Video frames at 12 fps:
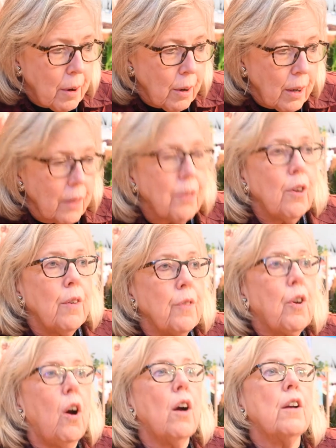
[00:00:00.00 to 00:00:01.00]
Conservative
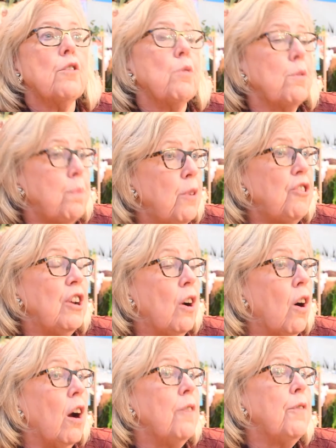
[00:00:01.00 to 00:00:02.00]
caucus, was pushing
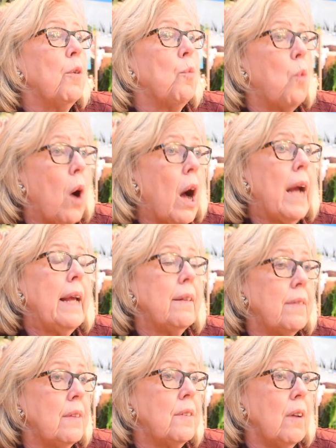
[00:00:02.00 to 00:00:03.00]
hard for why has
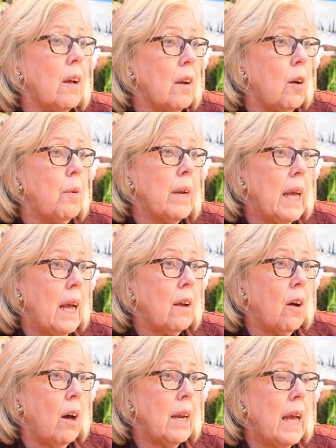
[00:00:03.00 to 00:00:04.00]
this not
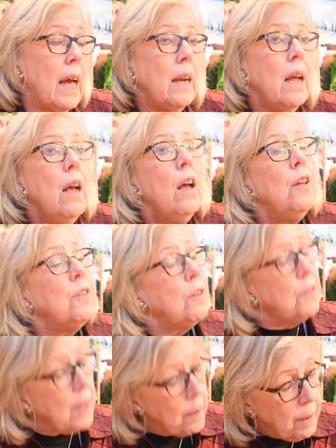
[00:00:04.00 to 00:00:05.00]
gone ahead. So
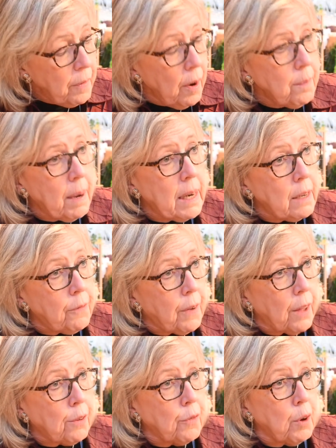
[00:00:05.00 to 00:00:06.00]
some of our money to
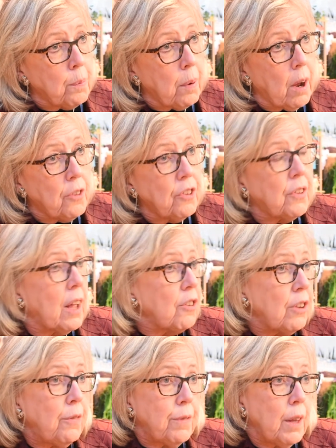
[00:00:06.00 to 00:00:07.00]
fossil fuel projects actually
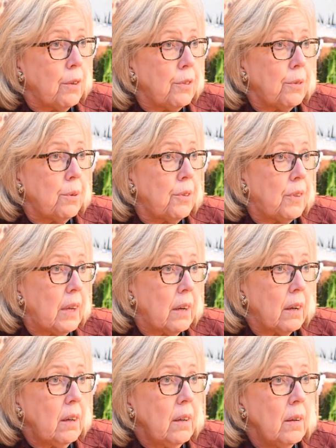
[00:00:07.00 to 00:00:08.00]
flows through CEDA,
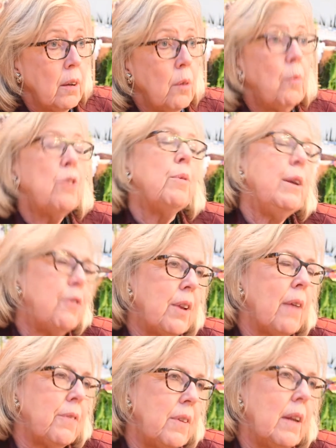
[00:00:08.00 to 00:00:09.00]
which we used to have
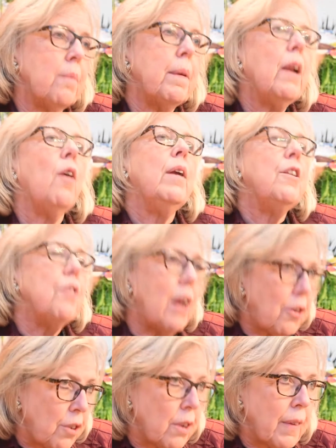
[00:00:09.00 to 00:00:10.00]
CEDA, but our
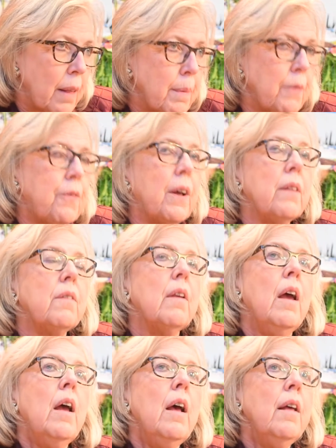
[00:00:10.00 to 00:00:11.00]
international development funds.
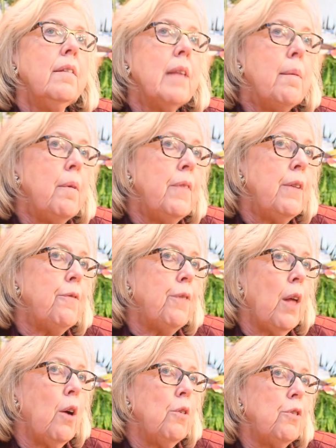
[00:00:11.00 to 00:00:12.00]
Some of it
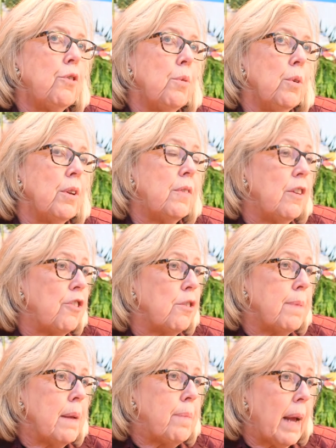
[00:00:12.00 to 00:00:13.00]
flows through decisions
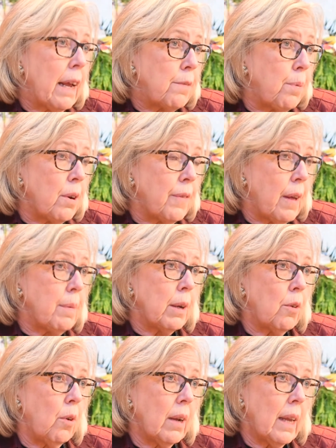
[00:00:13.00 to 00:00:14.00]
made by Export Development
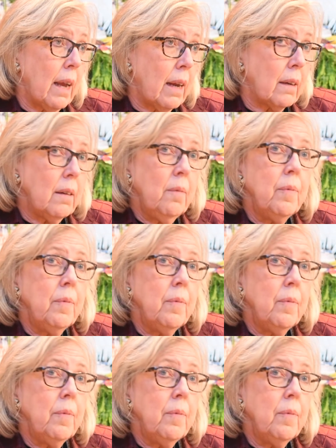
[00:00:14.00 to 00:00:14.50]
Canada.